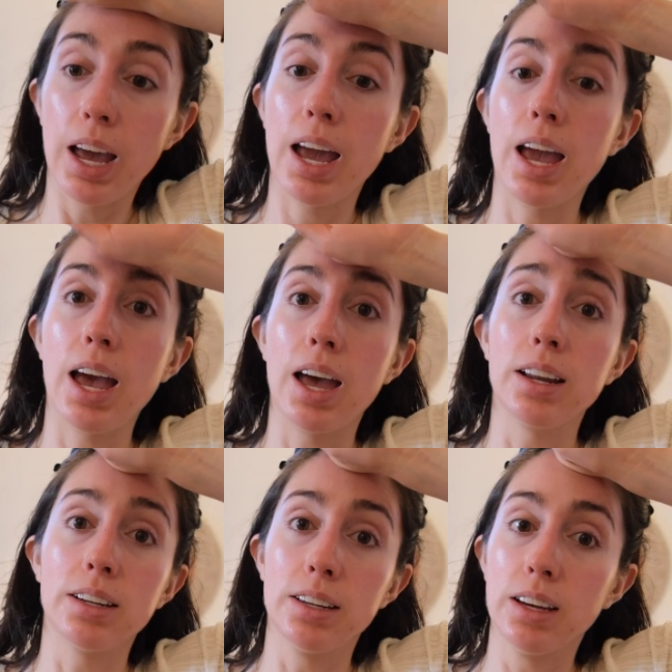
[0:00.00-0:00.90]

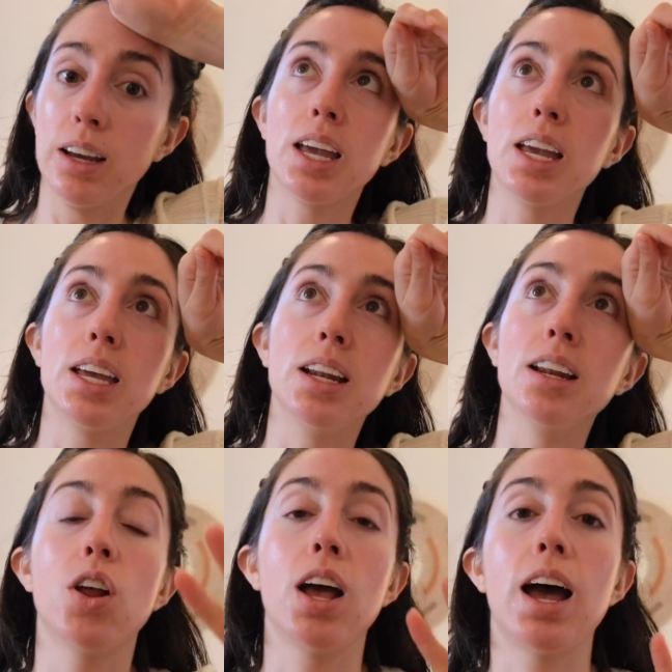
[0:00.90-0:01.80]
and it
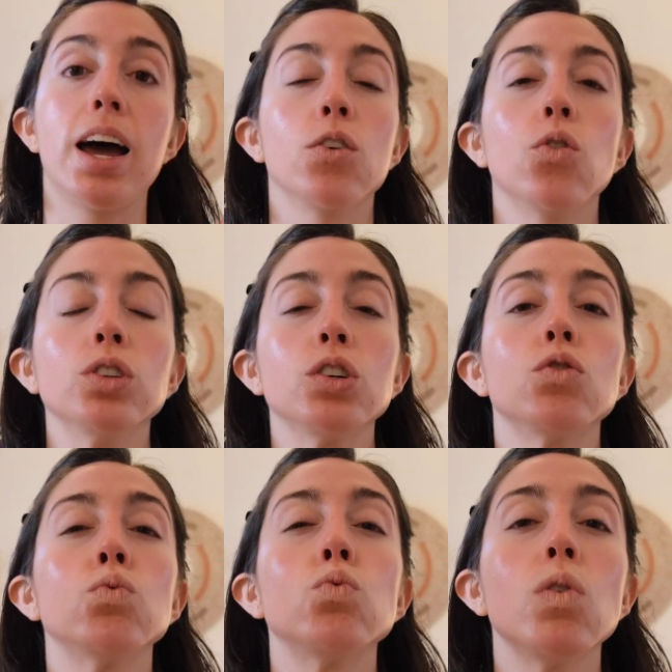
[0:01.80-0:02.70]
had only
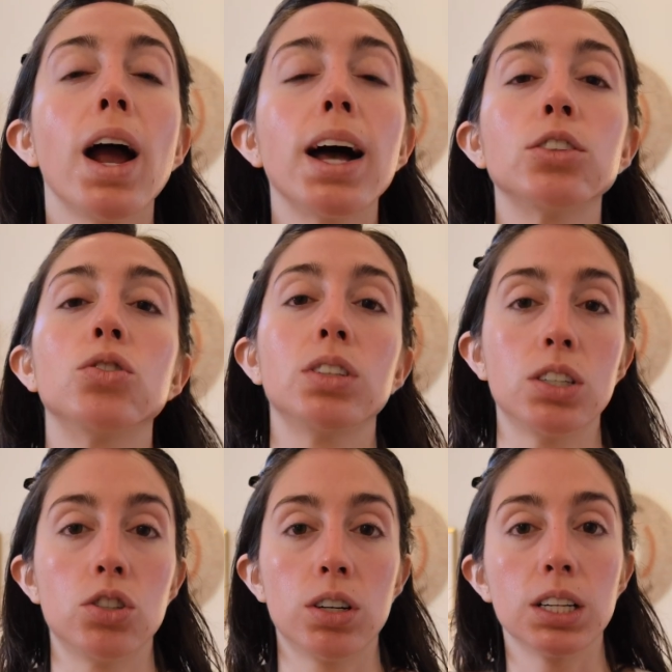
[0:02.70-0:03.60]
gradually
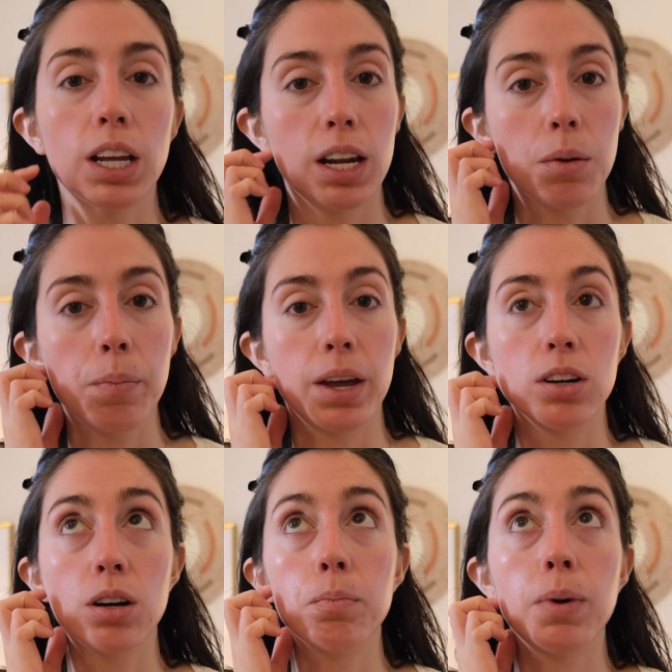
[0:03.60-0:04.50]
started getting
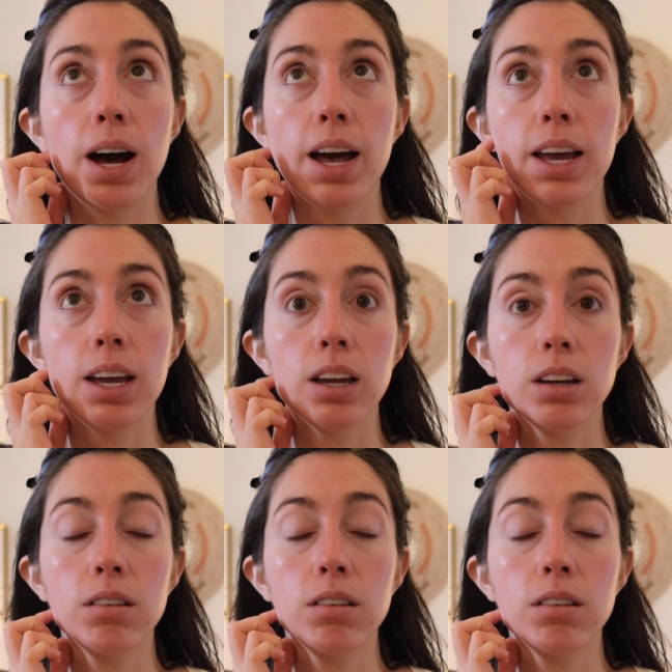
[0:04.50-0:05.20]
better by